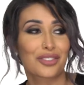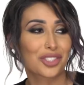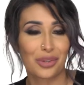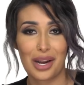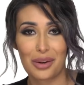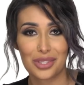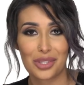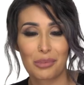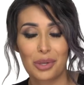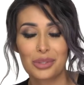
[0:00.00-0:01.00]
for 2 hours
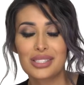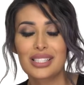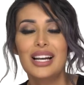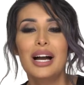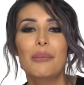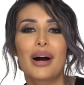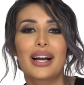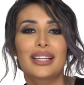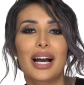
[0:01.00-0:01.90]
almost. But